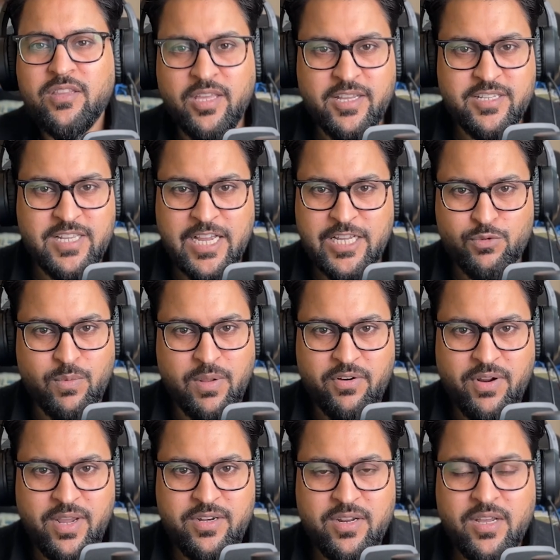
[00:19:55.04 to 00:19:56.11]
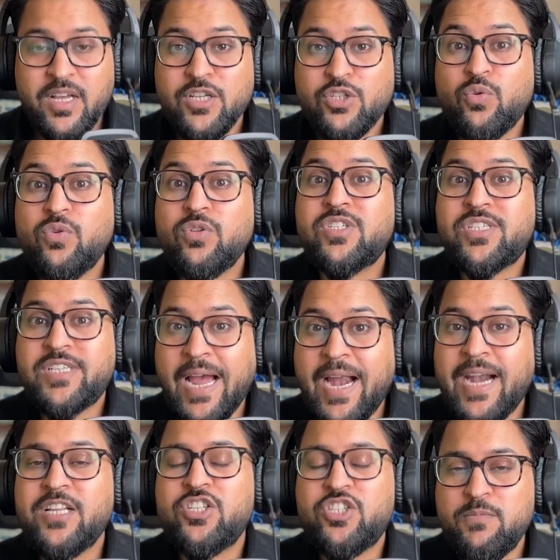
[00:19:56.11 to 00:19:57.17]
things as well, right? So
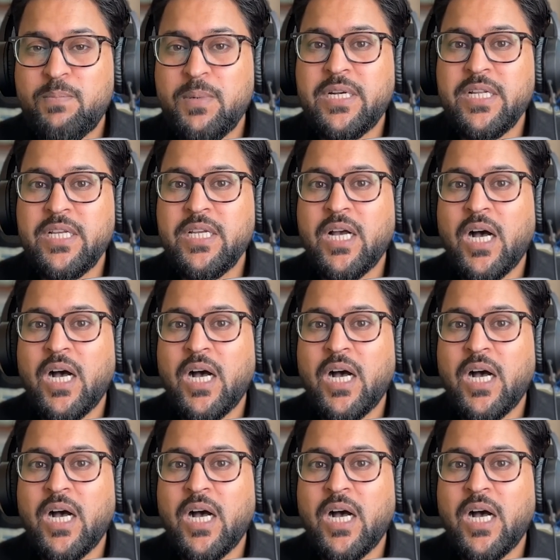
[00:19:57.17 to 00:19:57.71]
chat gpt